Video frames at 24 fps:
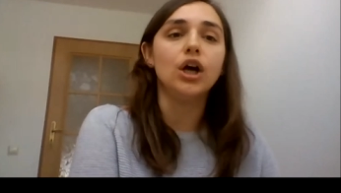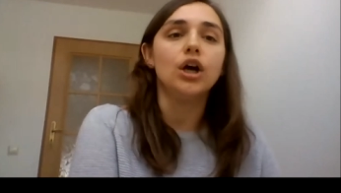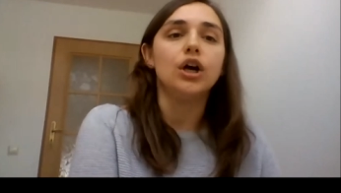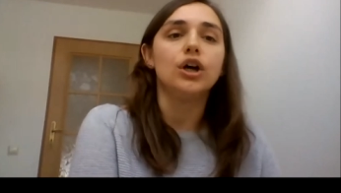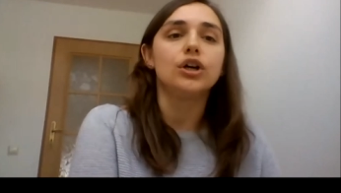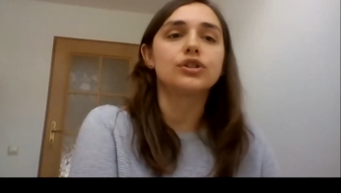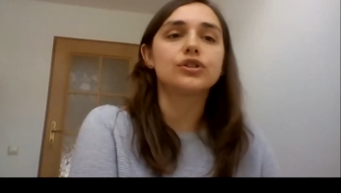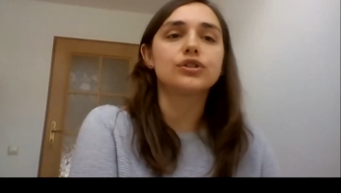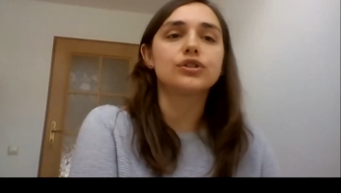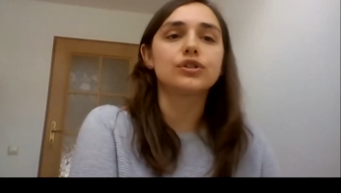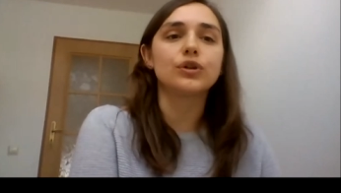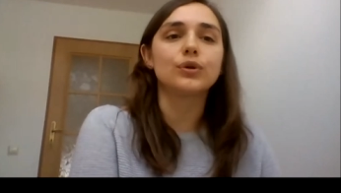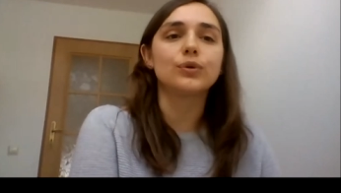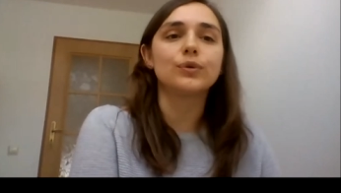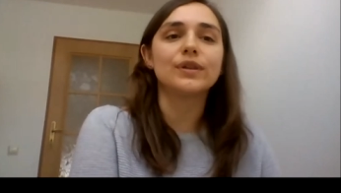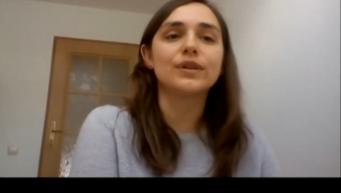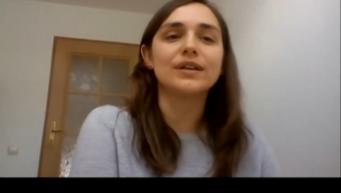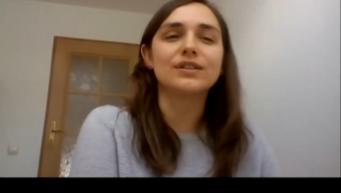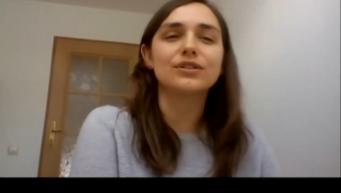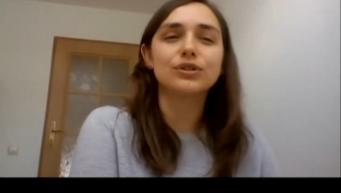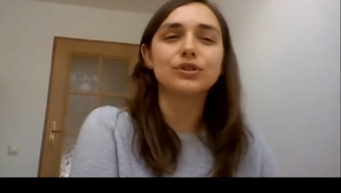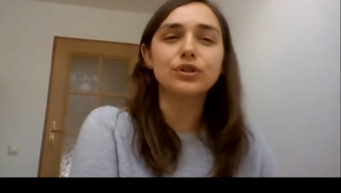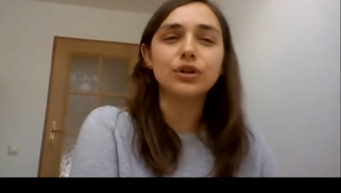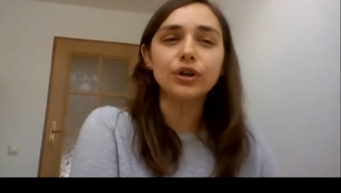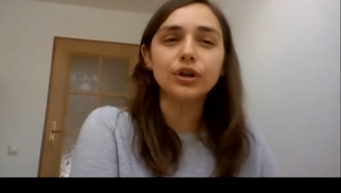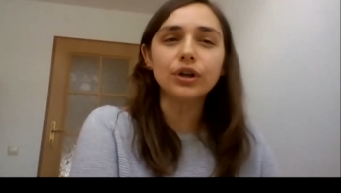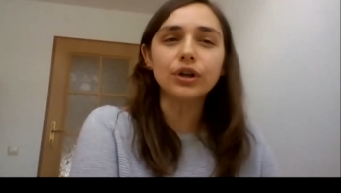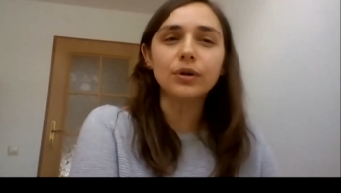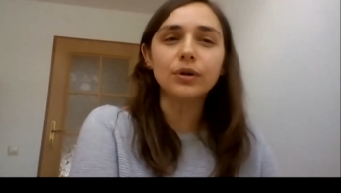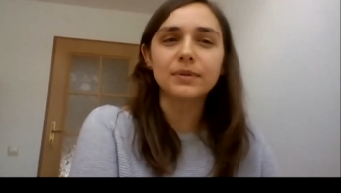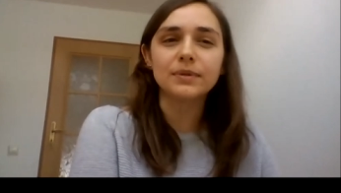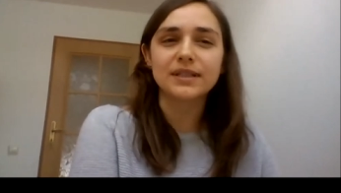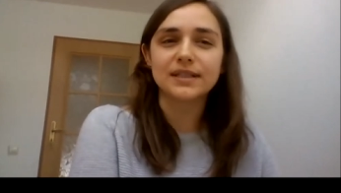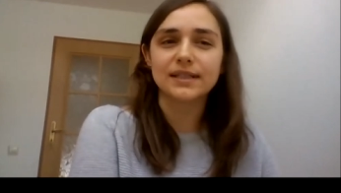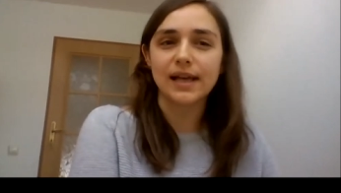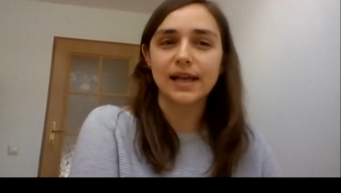So the
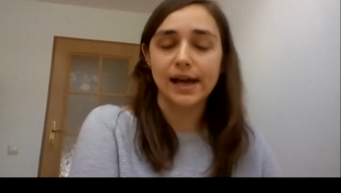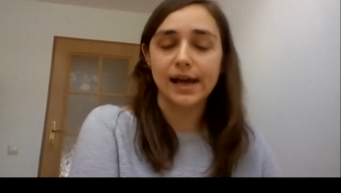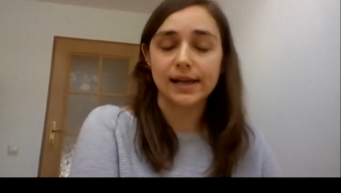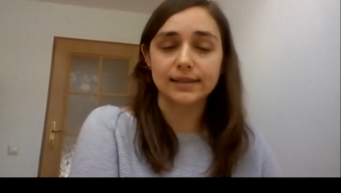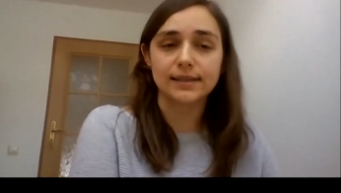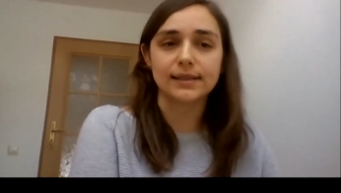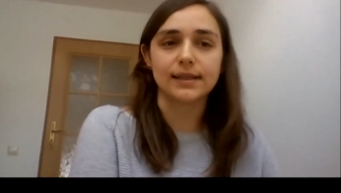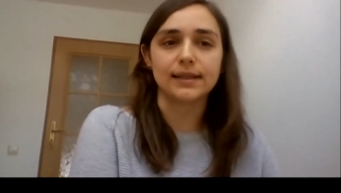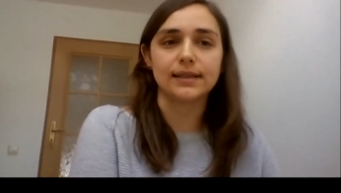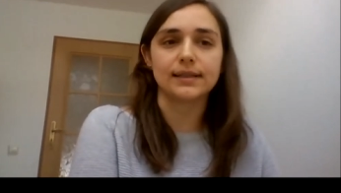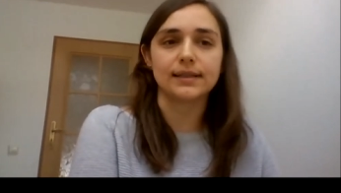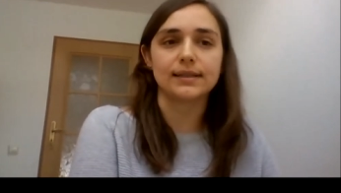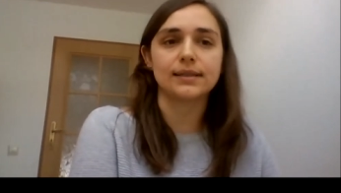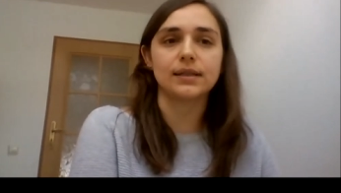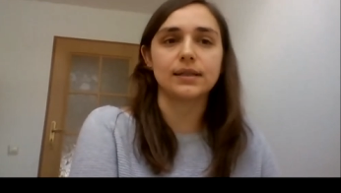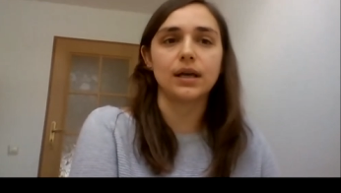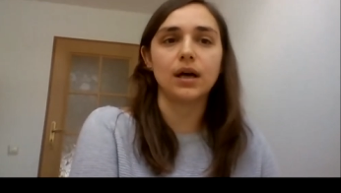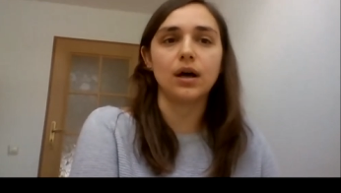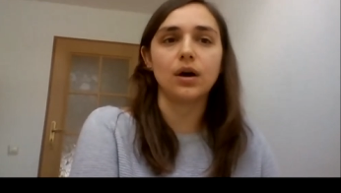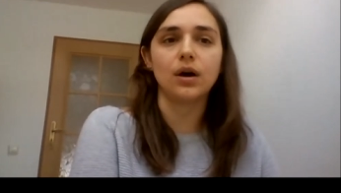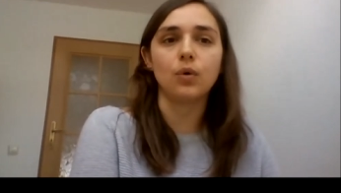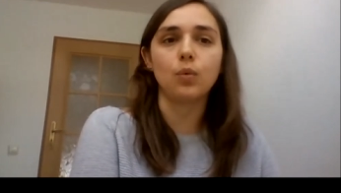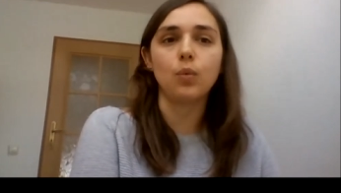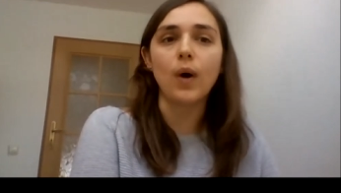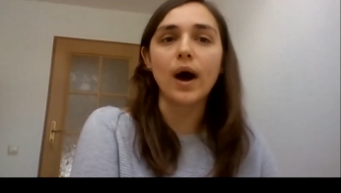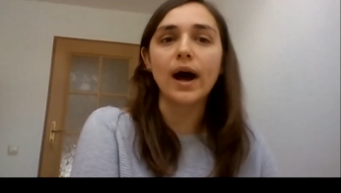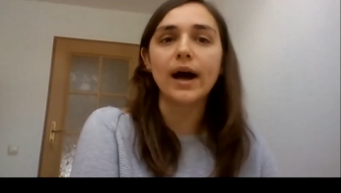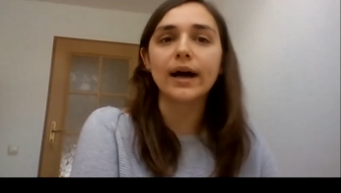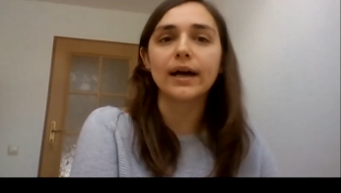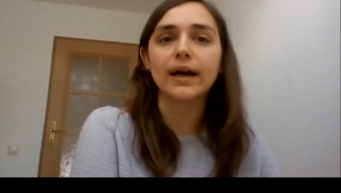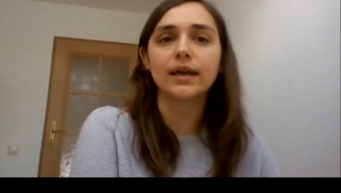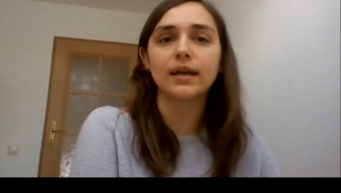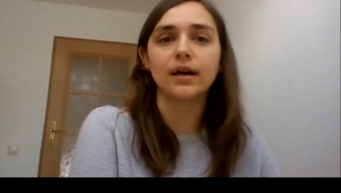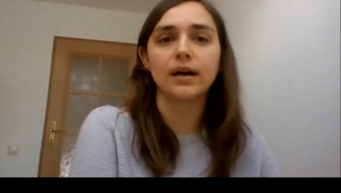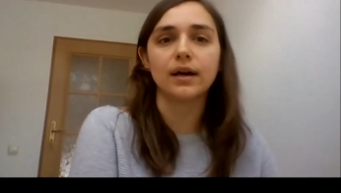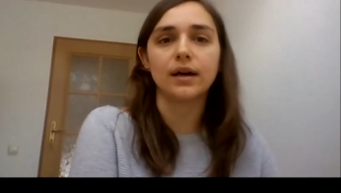circumstances uh,
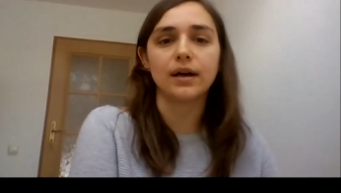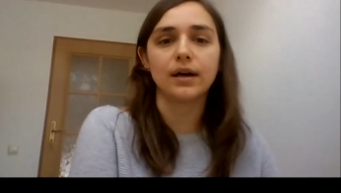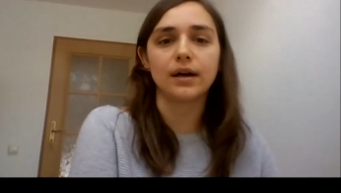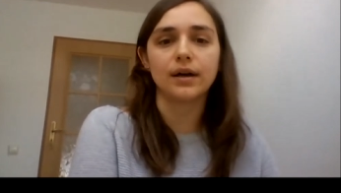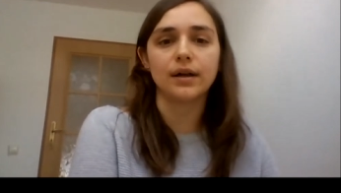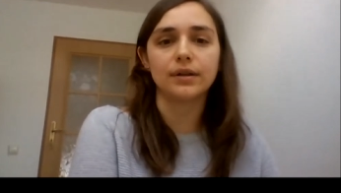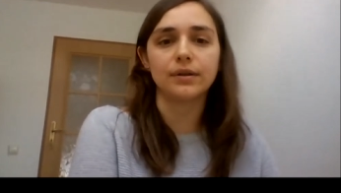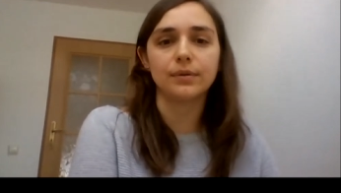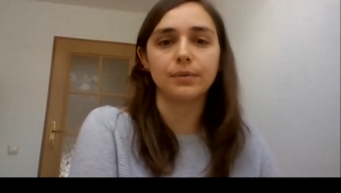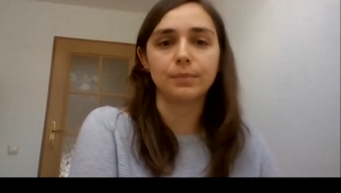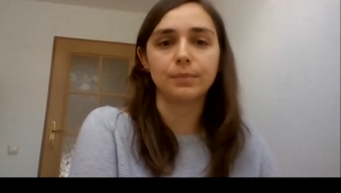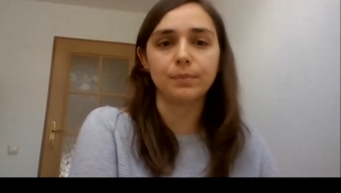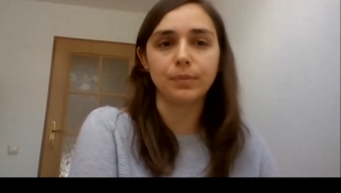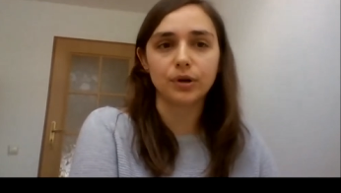why uh,